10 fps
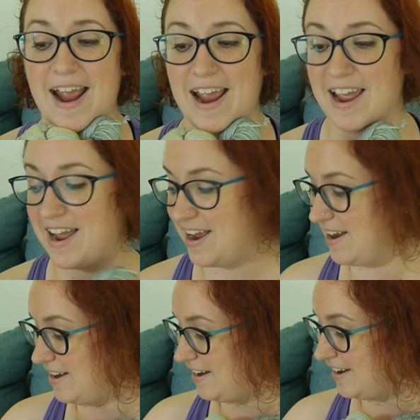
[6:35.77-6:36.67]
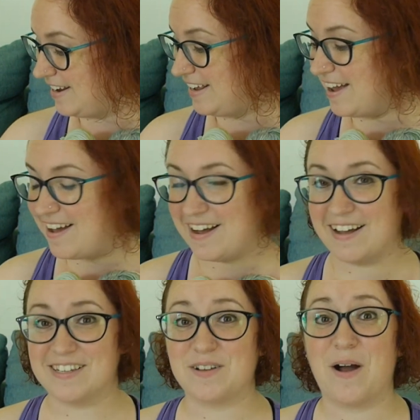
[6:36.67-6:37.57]
And
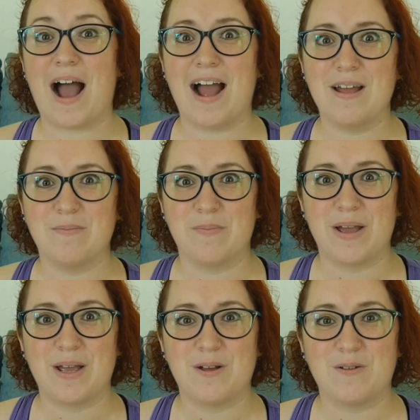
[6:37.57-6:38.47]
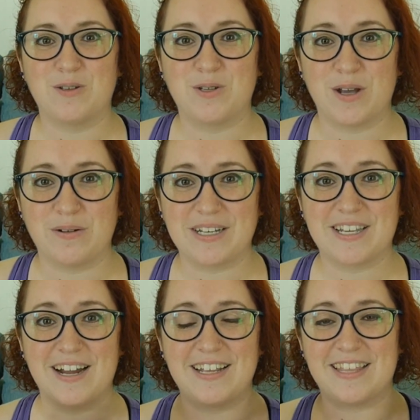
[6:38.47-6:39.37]
yeah, so I am so
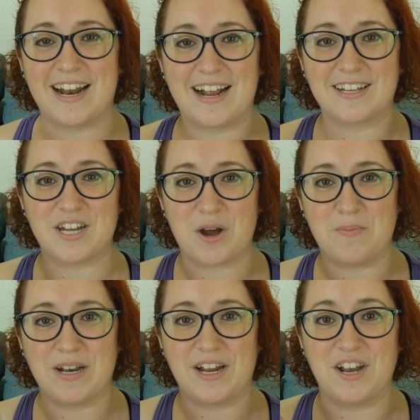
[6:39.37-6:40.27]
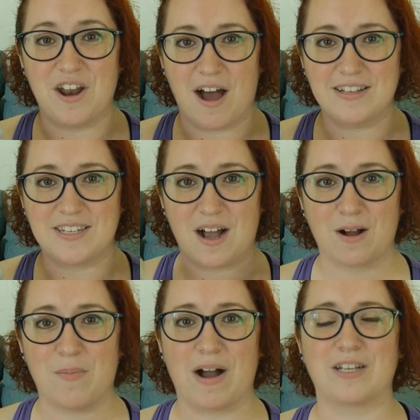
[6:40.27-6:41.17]
excited that I got to open a not
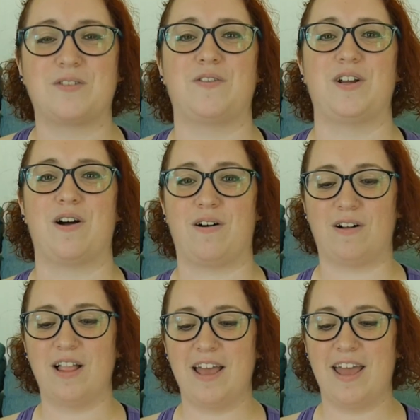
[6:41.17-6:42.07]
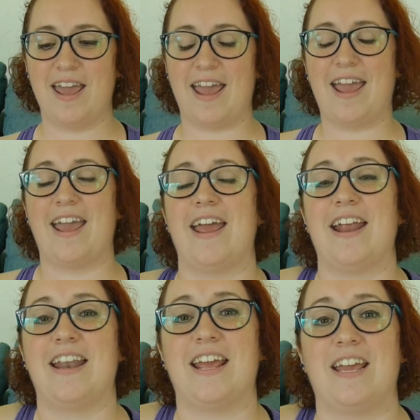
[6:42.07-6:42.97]
sock box for y'all.
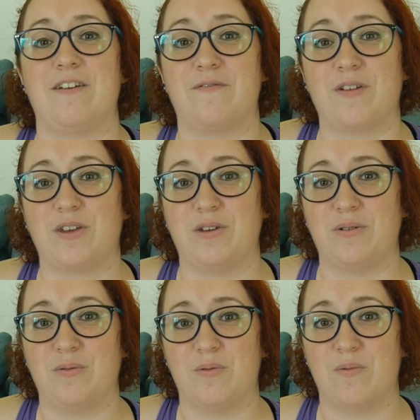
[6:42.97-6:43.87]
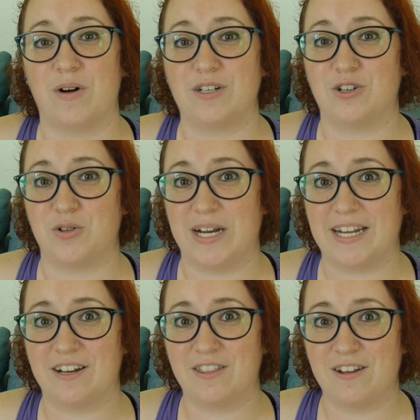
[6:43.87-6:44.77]
And if you want to join
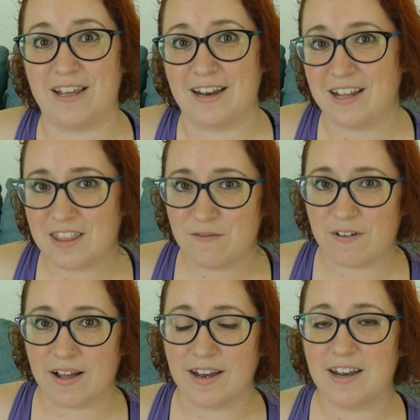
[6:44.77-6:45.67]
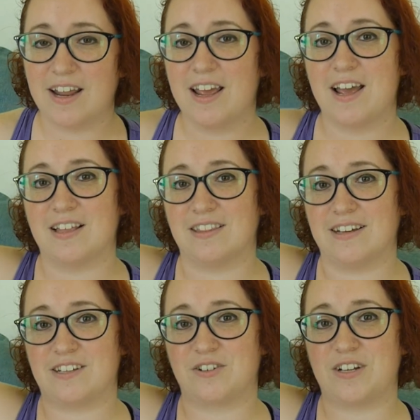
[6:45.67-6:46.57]
in on any of the fun,
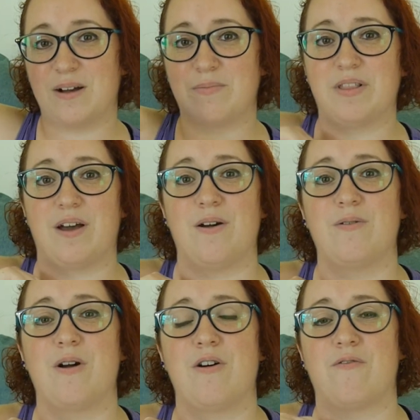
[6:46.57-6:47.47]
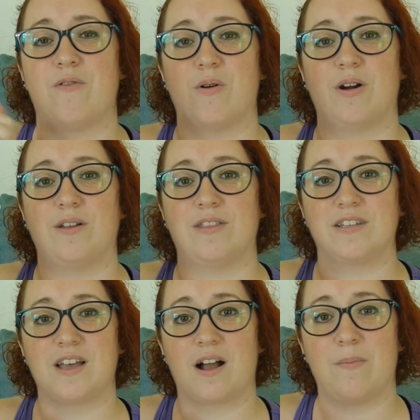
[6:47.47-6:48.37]
links are down below for the
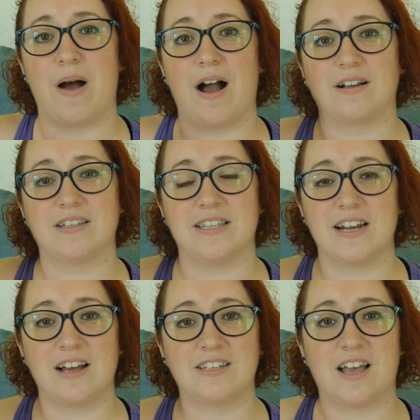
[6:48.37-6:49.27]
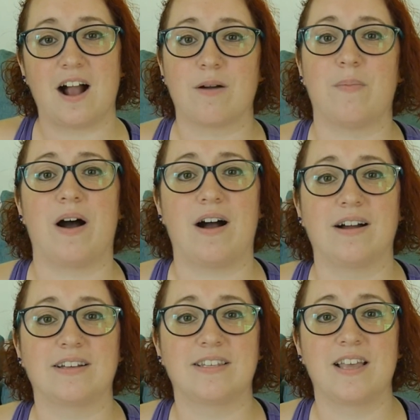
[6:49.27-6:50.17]
sock box, the not sock
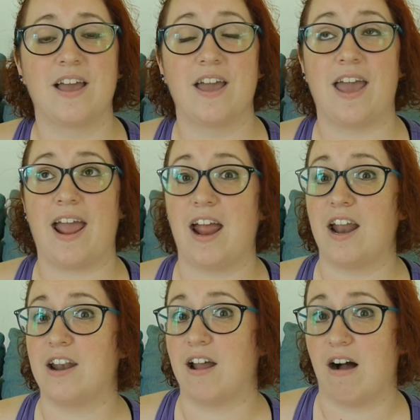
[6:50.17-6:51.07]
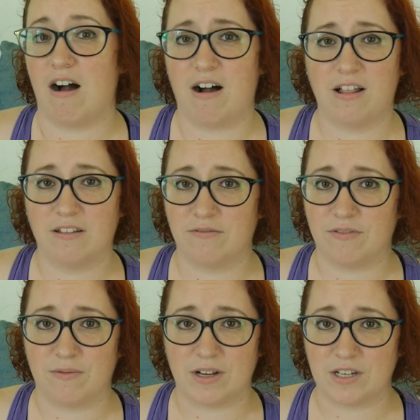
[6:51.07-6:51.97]
box, and all of
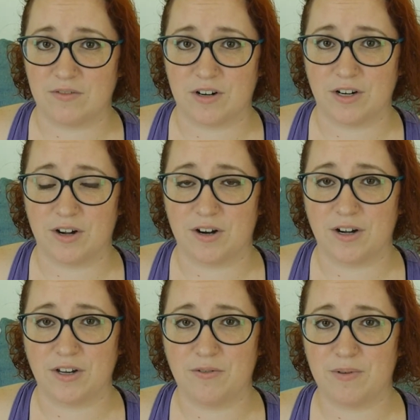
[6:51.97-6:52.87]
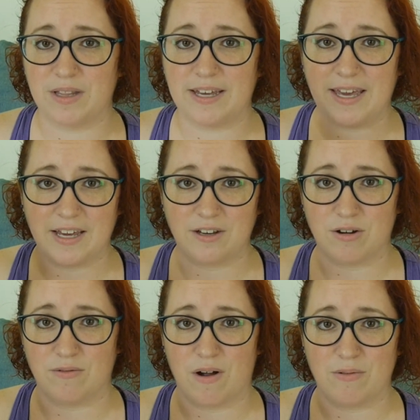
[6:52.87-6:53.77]
the rest of her yarn. You really can't
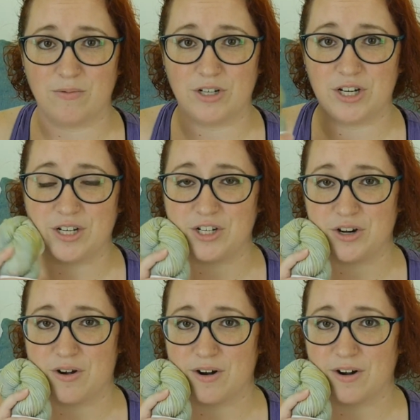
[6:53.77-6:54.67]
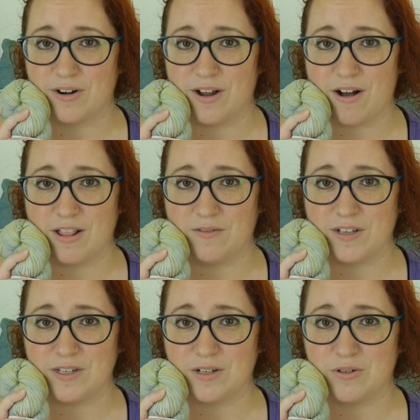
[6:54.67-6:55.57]
go wrong with Jenna's yarn. All of
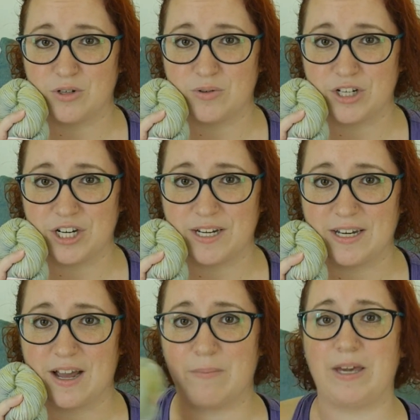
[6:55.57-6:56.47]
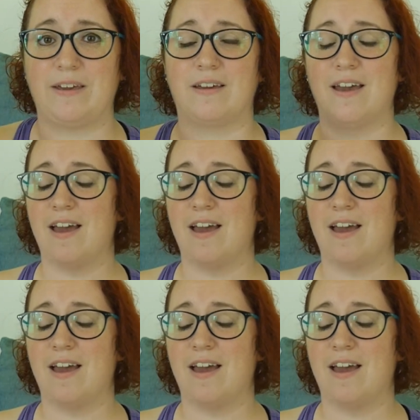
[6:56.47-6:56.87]
it's so squishy and yummy.